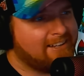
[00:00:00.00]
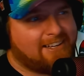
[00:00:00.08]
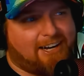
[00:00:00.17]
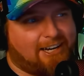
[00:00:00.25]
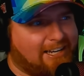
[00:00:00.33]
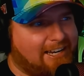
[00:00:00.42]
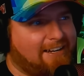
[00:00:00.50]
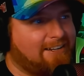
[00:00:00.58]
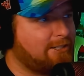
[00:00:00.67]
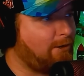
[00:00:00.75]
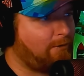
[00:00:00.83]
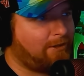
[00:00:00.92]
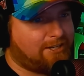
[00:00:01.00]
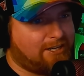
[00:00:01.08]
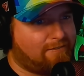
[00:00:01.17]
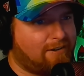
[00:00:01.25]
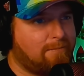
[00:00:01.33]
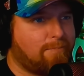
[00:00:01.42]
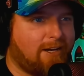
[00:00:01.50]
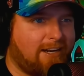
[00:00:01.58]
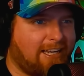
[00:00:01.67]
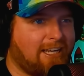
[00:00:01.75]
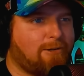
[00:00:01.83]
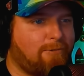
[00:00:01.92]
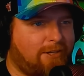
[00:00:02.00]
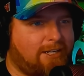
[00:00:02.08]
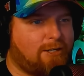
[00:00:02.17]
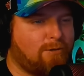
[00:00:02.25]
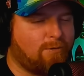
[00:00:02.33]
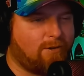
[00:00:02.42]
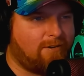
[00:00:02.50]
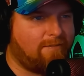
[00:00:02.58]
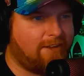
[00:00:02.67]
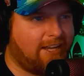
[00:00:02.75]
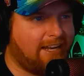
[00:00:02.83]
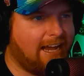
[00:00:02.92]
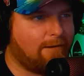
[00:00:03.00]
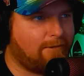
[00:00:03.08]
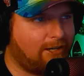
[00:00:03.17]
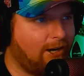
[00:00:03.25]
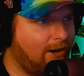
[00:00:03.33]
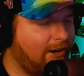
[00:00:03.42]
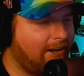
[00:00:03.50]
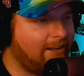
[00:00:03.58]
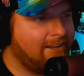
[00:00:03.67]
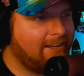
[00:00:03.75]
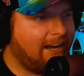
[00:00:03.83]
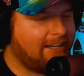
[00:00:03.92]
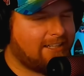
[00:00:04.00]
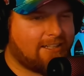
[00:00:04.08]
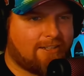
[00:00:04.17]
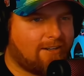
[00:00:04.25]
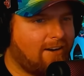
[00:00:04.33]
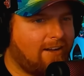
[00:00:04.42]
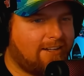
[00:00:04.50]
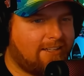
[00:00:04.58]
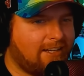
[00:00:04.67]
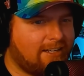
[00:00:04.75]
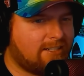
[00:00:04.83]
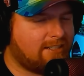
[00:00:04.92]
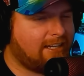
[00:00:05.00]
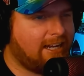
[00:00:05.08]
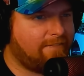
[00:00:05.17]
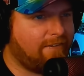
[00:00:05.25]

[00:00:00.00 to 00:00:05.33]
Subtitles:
Again, totally different, but equally cool in that regard. I think it's kind of a